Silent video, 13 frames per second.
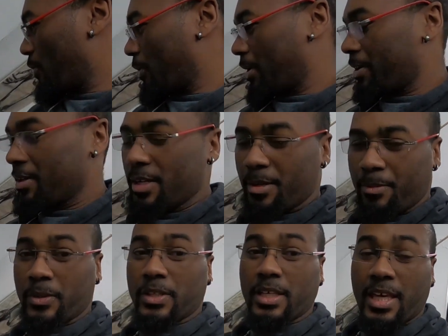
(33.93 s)
for it,
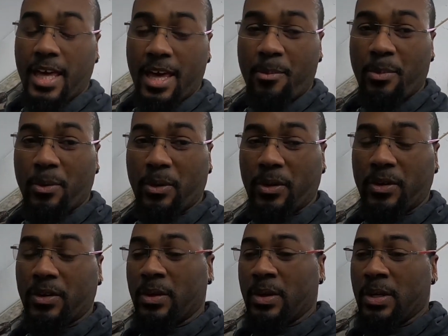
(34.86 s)
put the cap
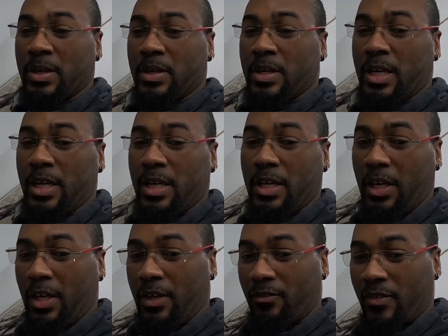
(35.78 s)
on,
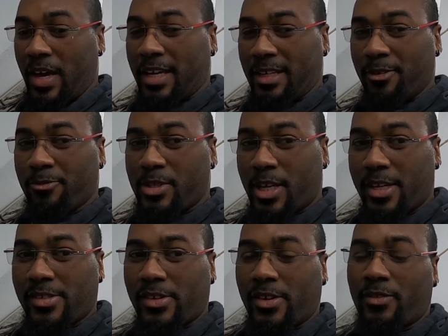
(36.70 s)
vacuum
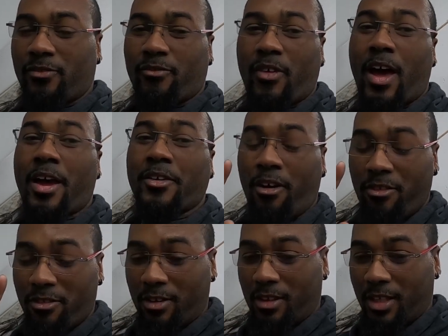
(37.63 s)
test it, find all
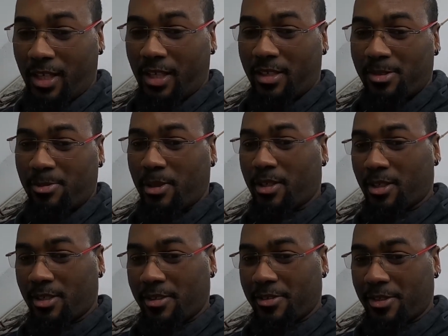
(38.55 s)
the leaks
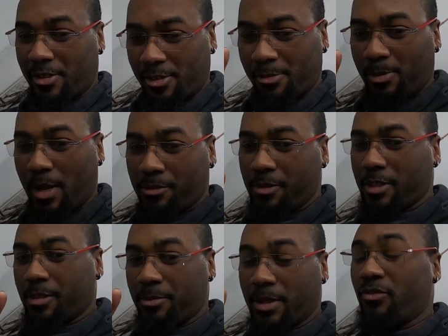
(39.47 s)
because there's probably
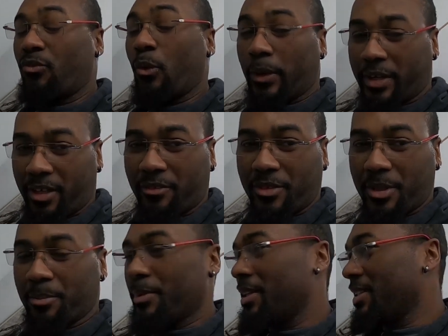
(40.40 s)
going to be 40 of
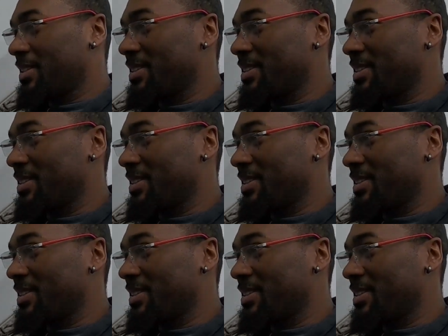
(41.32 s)
them,